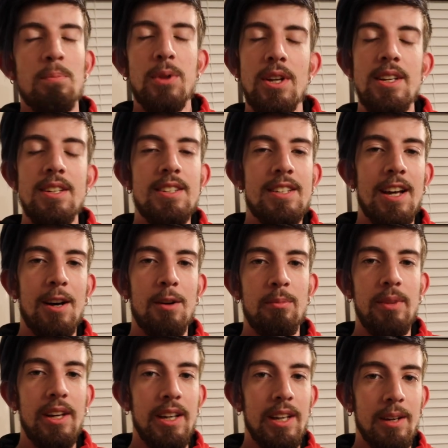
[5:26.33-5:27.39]
Please tell
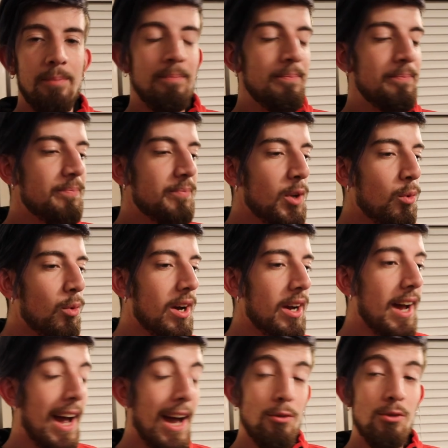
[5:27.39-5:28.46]
me
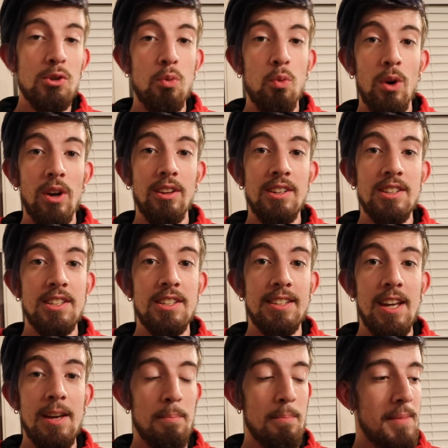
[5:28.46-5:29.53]
why I was willing to
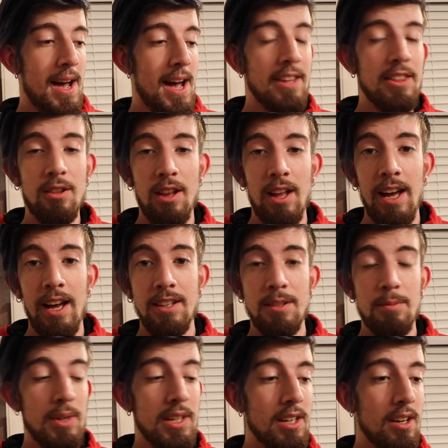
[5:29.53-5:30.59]
skip math
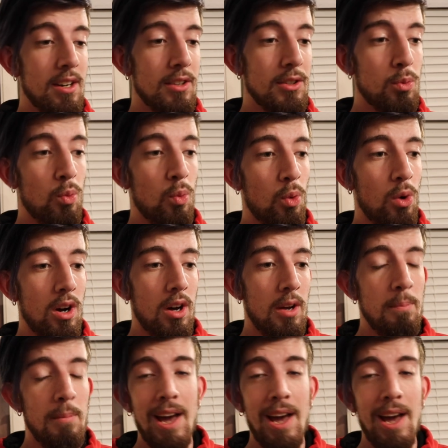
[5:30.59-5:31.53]
class because one,